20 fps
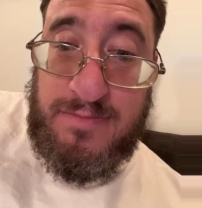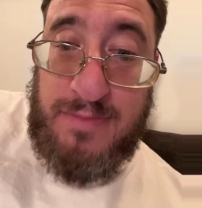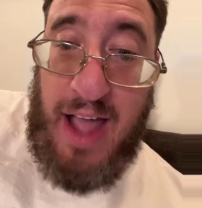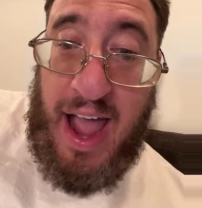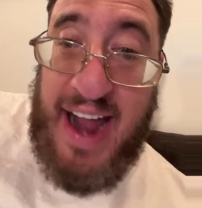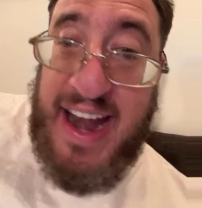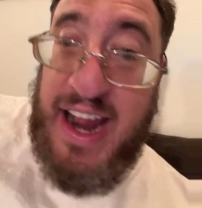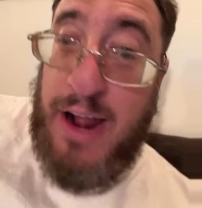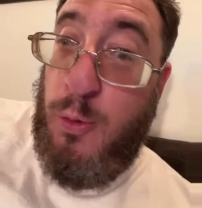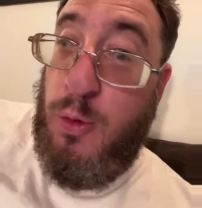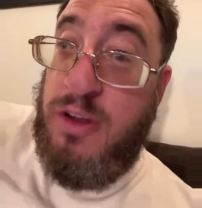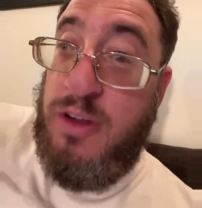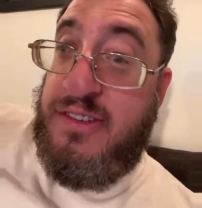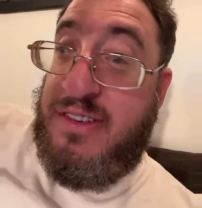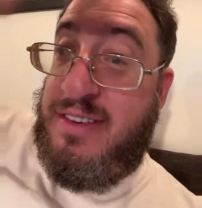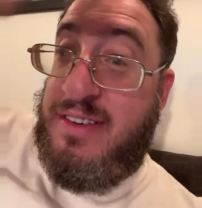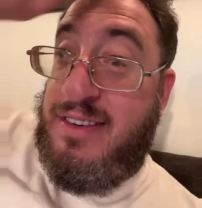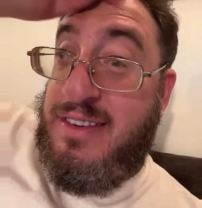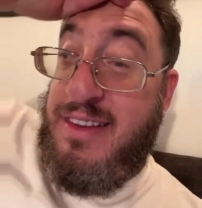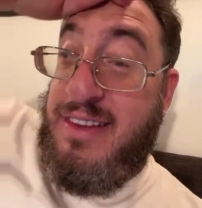And it
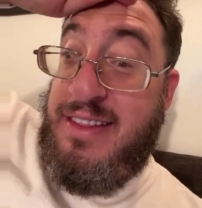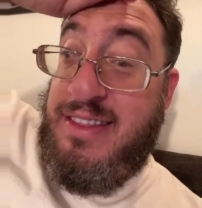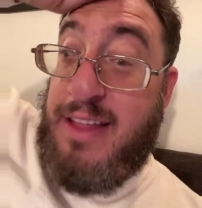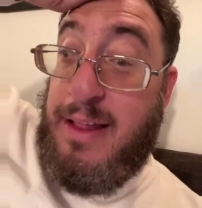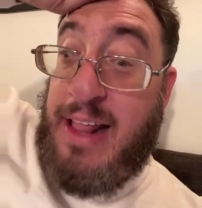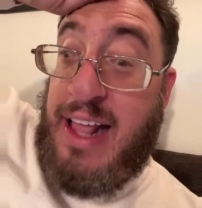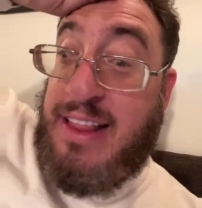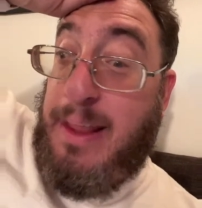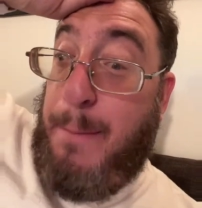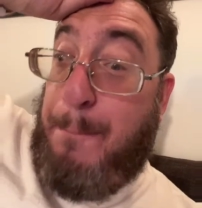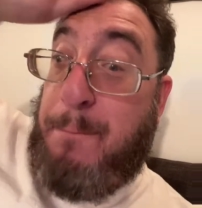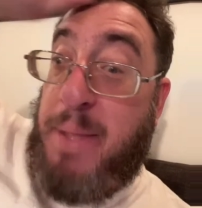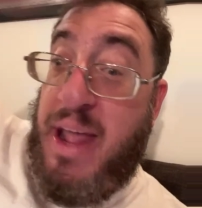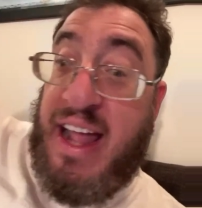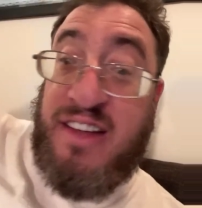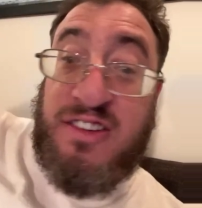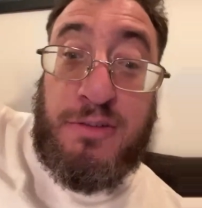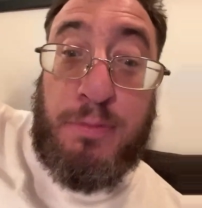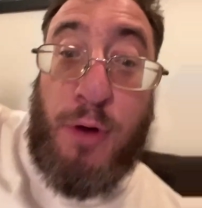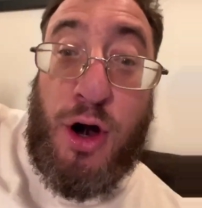was the
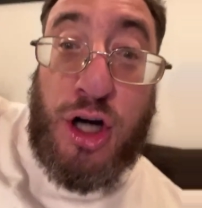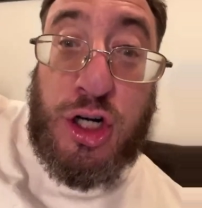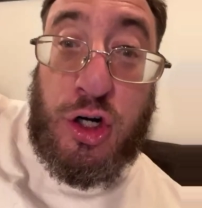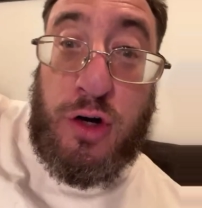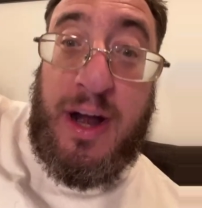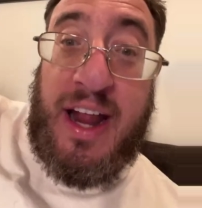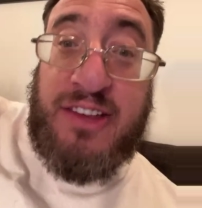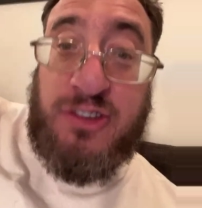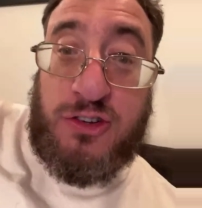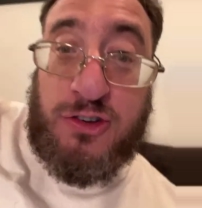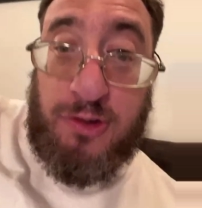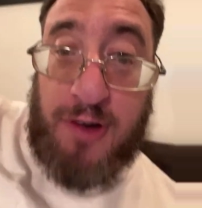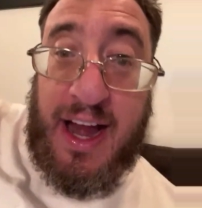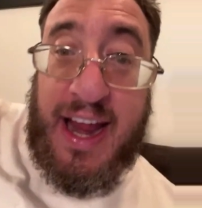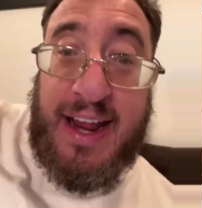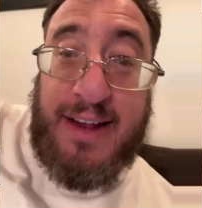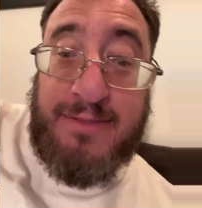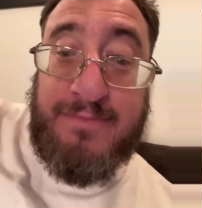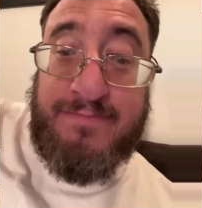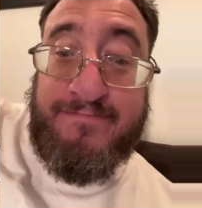biggest merger in
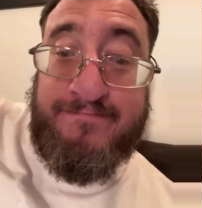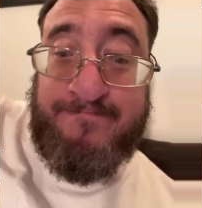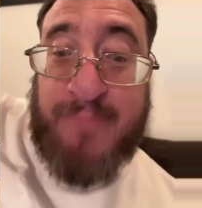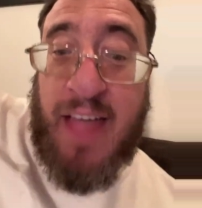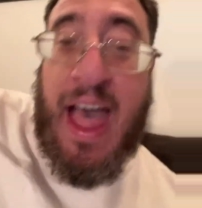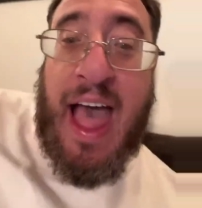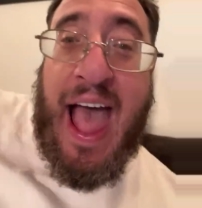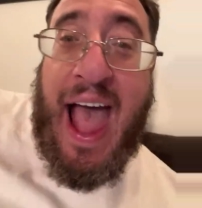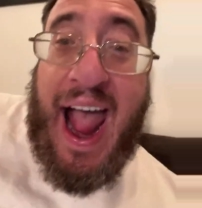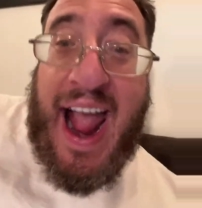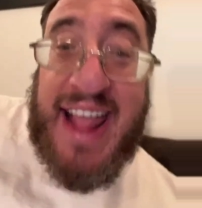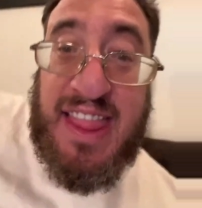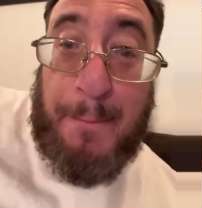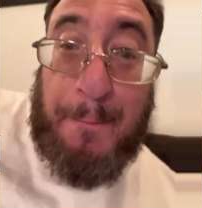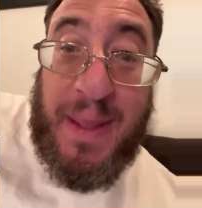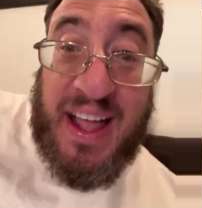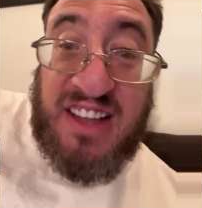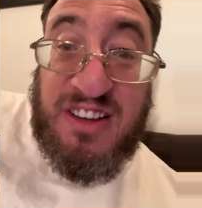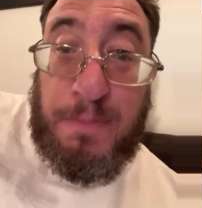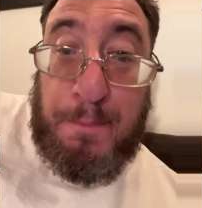history and the
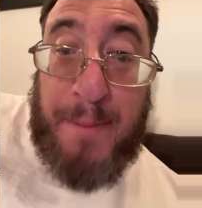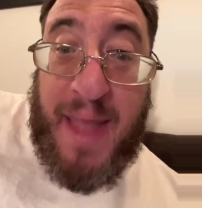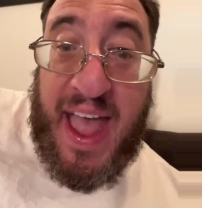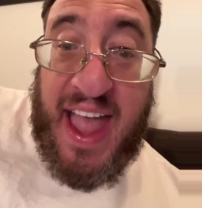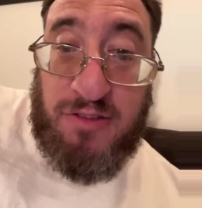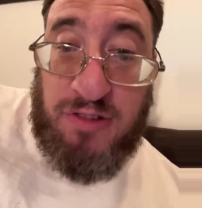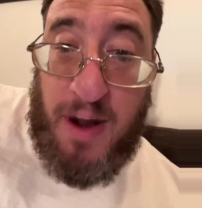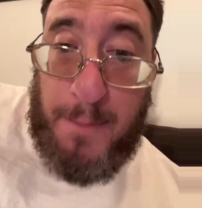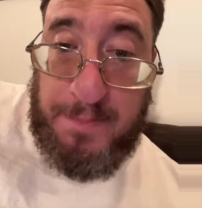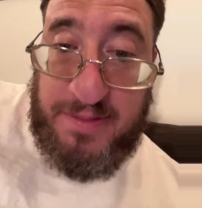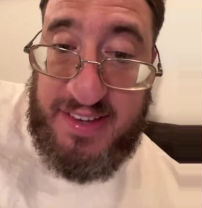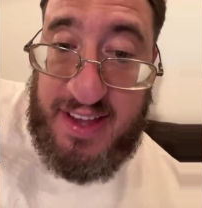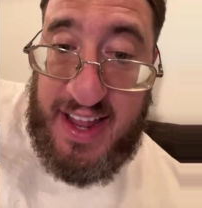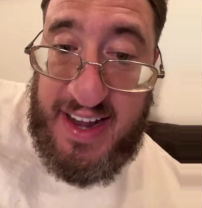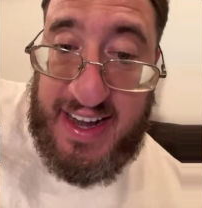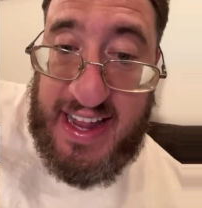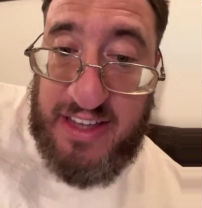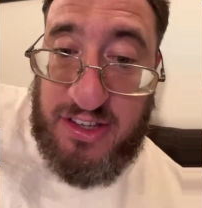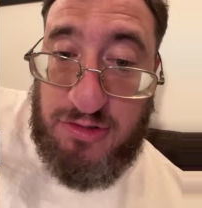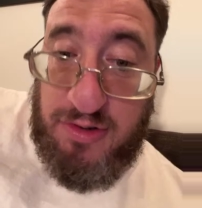biggest bankruptcy
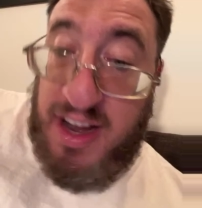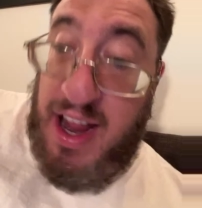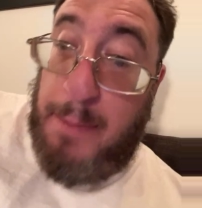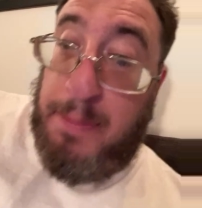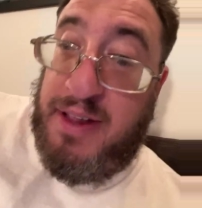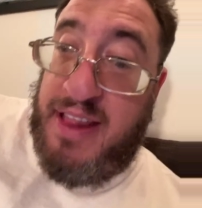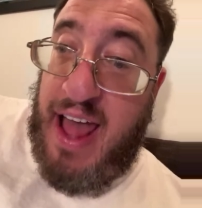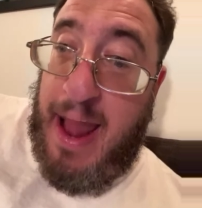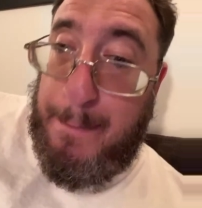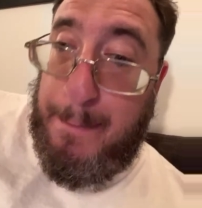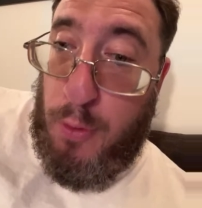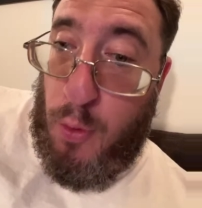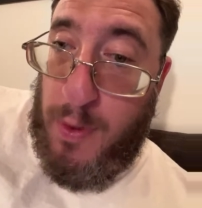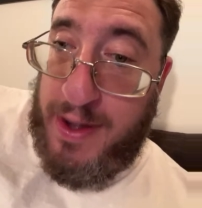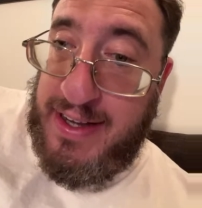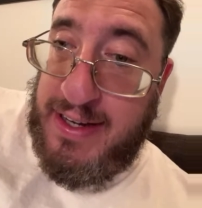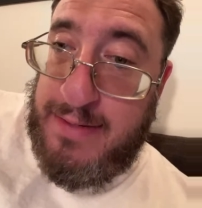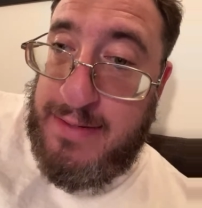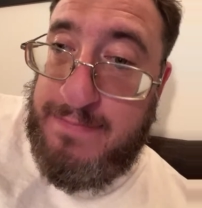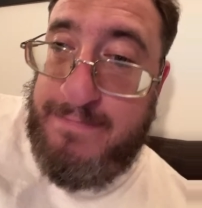in history up to that point.